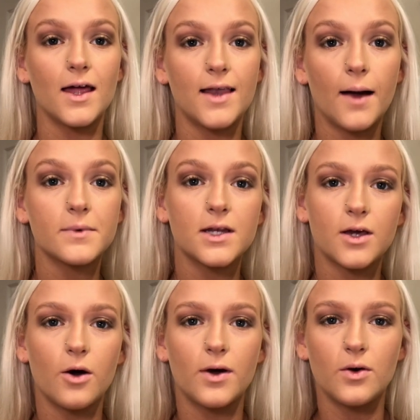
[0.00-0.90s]
Now I'm gonna
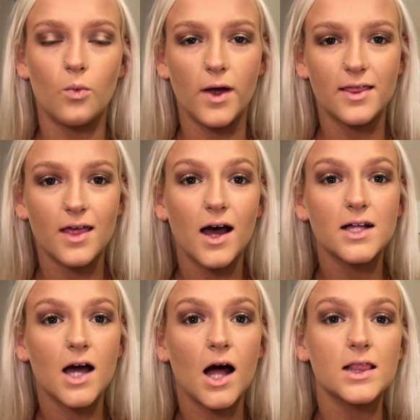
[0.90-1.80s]
go in with
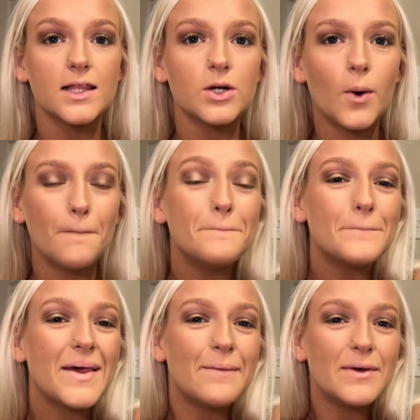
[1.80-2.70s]
a little
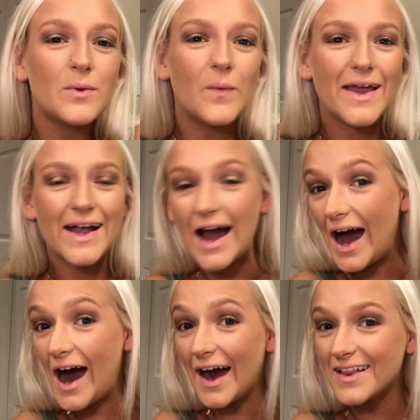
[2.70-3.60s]
baby wing
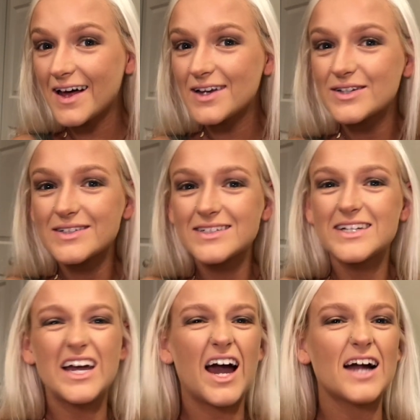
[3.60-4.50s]
eyeliner.
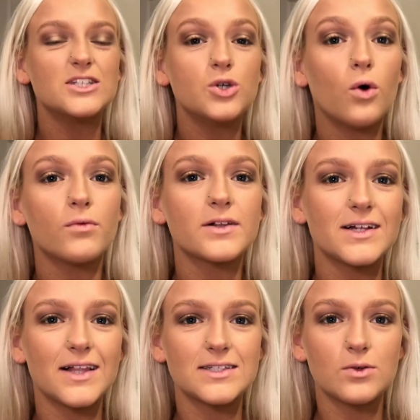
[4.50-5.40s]
I don't really
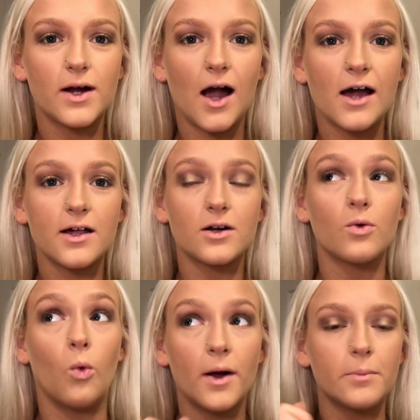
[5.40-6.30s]
like to wear eyeliner,
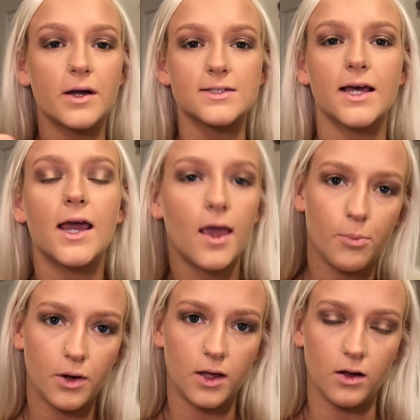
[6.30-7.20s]
one, because I hate
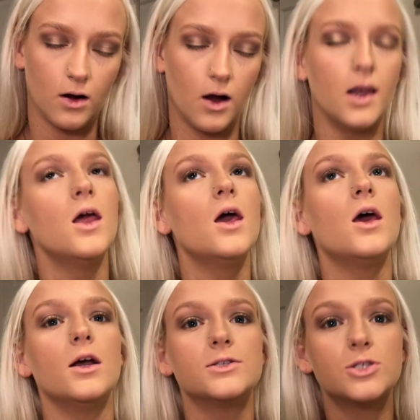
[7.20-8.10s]
putting it on,
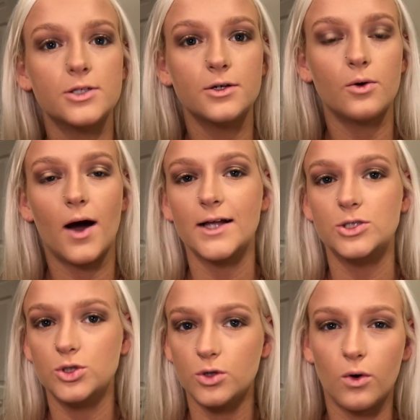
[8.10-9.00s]
and two, I
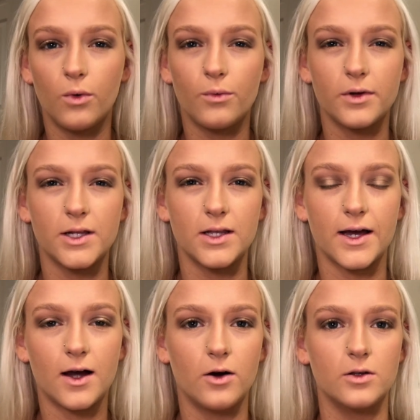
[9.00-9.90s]
don't really
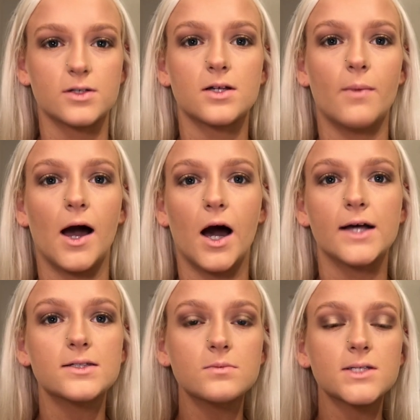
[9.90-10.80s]
like how it looks on my
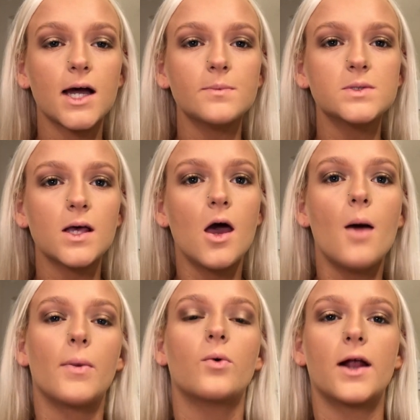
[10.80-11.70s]
eyes sometimes,
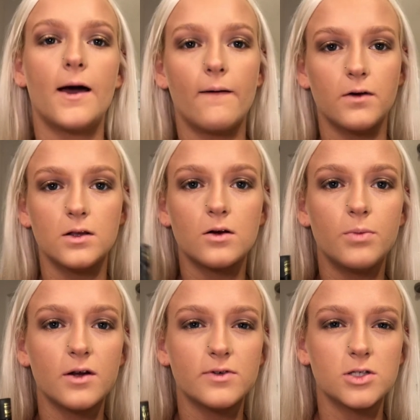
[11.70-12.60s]
but when I have a little
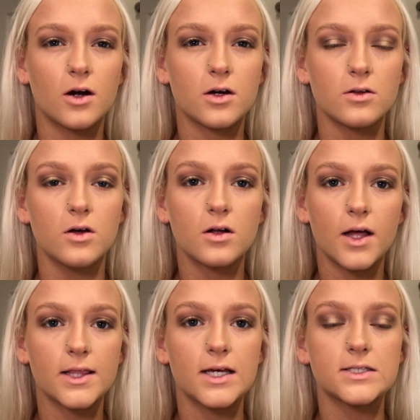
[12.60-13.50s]
bit of a darker look
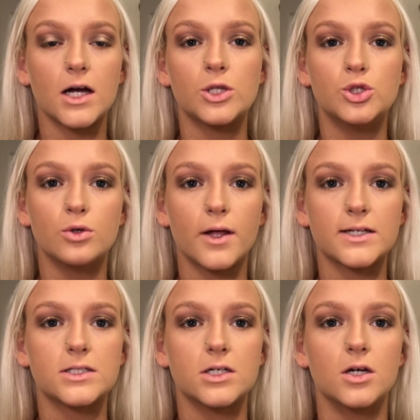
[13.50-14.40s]
like this, I do like
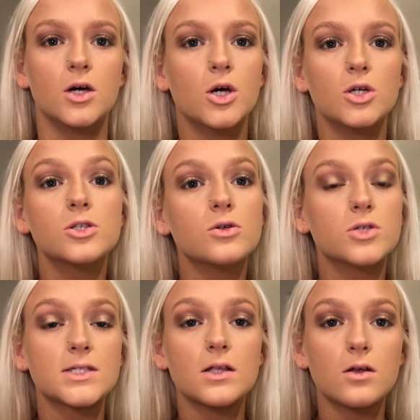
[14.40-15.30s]
to do
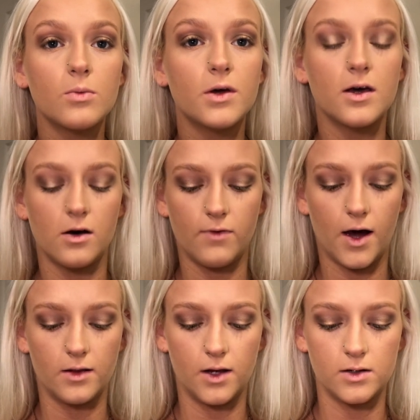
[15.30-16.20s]
just a little bit of
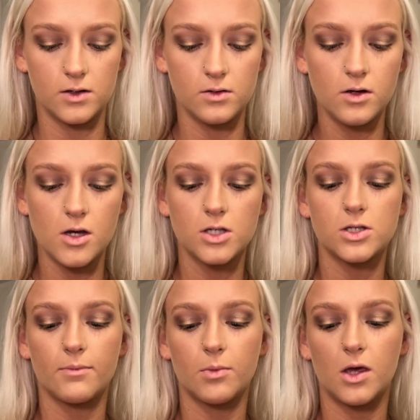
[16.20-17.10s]
eyeliner. So
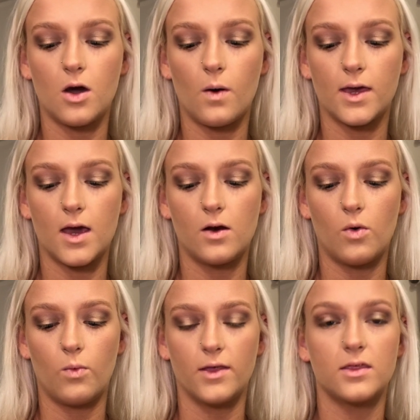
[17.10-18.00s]
I'm gonna be going
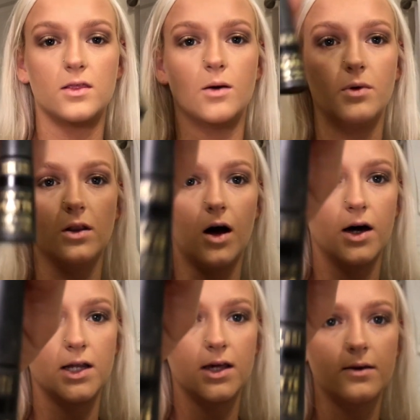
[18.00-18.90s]
in with the
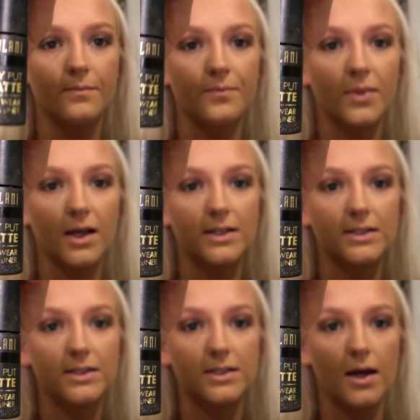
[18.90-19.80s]
Milani
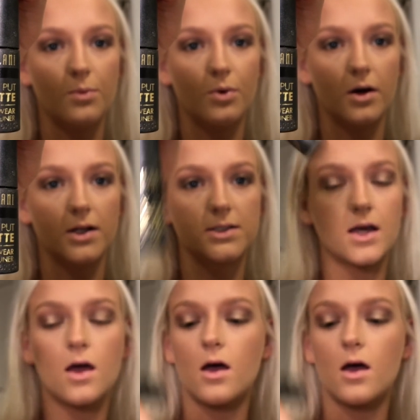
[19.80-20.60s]
Stay Put